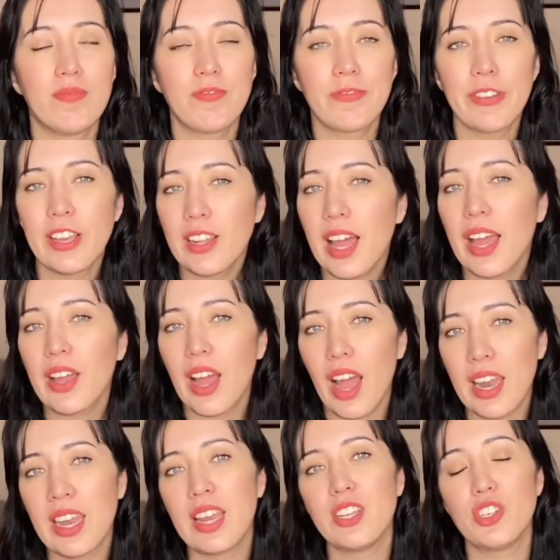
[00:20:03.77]
feel like I
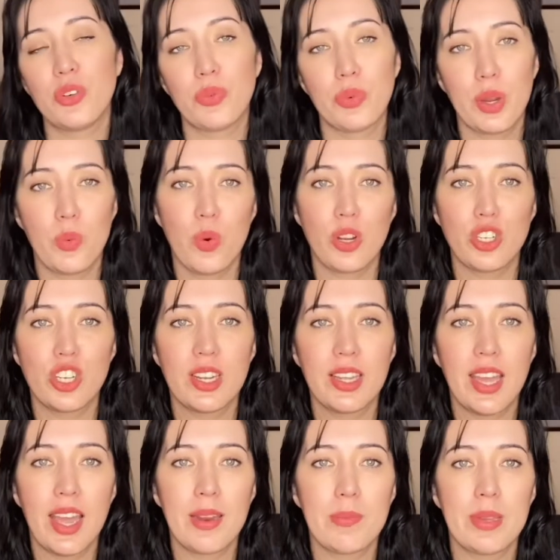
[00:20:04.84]
need to rewatch it
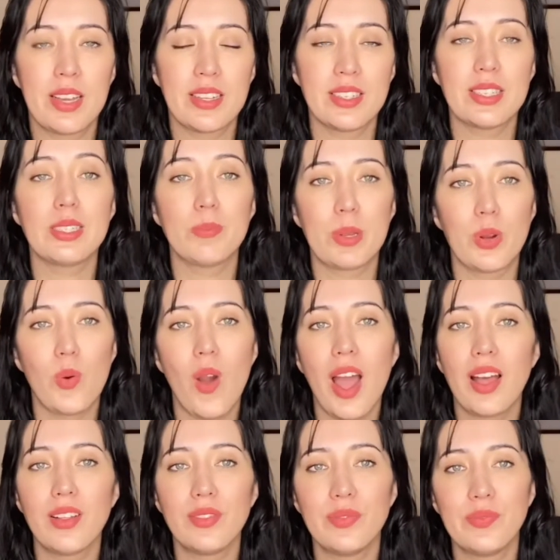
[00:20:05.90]
again because it's been a
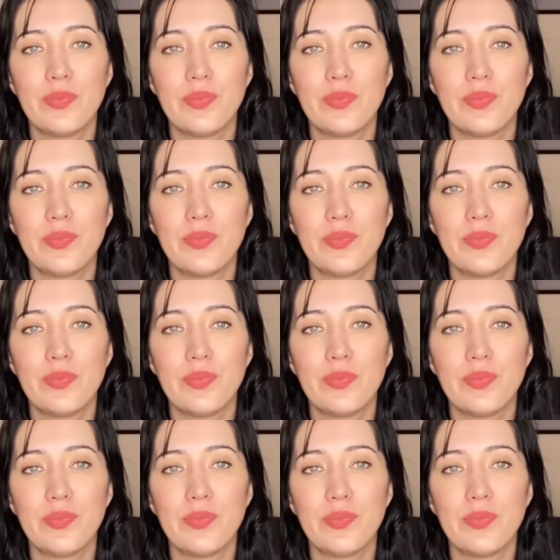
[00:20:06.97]
while.